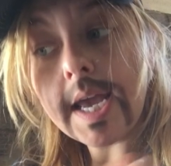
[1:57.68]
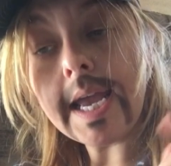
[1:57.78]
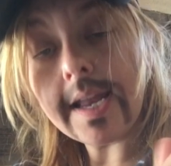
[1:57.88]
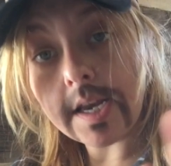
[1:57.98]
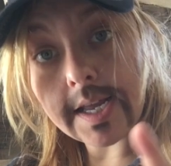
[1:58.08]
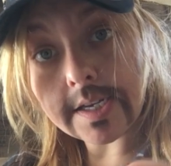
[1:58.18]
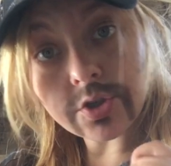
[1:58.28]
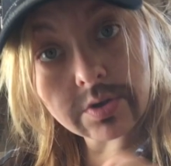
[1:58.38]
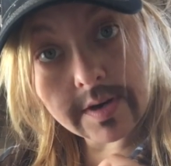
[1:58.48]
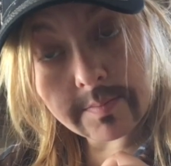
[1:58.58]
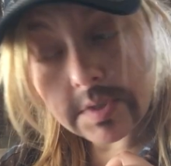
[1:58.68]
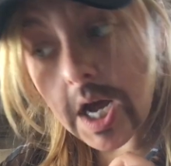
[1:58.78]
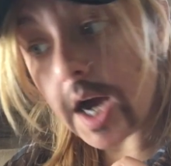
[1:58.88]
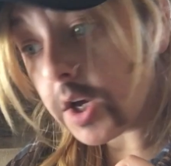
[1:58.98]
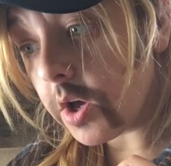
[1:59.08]
Indian shrimp
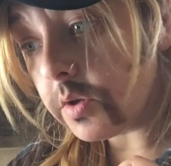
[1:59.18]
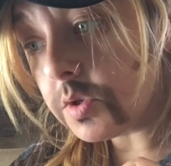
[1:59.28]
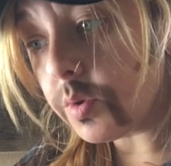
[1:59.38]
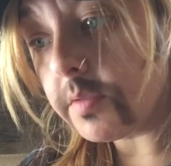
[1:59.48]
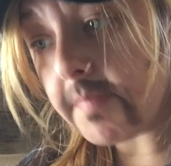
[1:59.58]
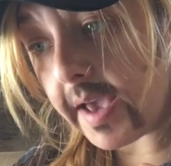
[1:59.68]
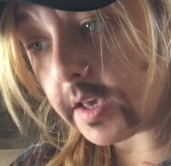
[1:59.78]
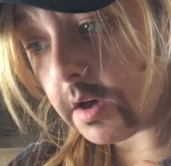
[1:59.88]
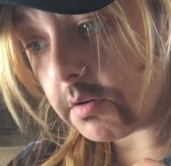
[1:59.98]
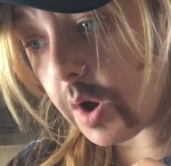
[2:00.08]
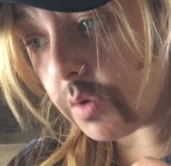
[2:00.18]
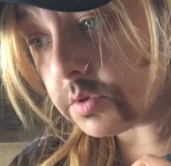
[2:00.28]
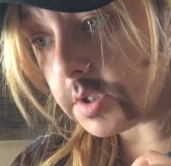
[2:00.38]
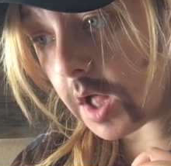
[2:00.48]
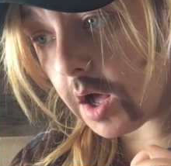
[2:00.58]
tacos with mango
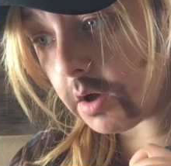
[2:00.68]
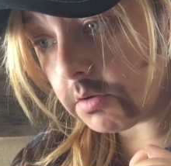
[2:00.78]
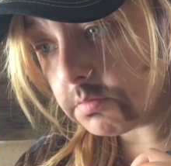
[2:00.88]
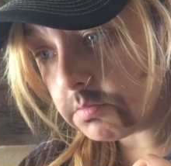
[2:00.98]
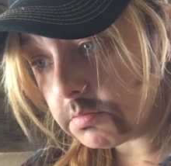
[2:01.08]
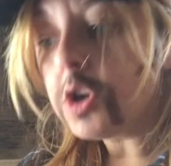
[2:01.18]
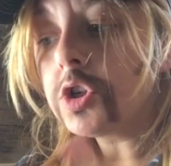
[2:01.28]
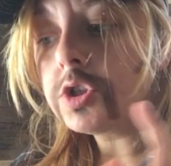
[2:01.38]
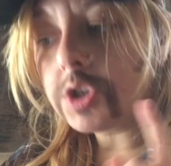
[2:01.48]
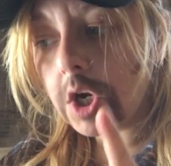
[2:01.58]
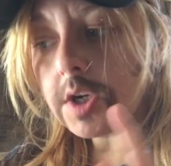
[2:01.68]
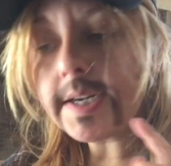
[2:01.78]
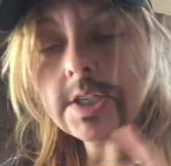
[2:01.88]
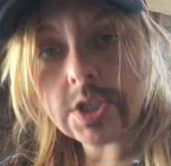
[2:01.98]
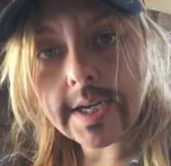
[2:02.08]
coleslaw,
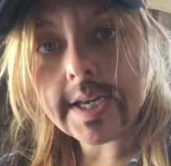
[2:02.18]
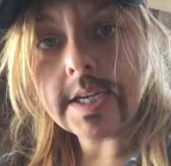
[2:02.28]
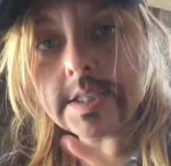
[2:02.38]
curry chicken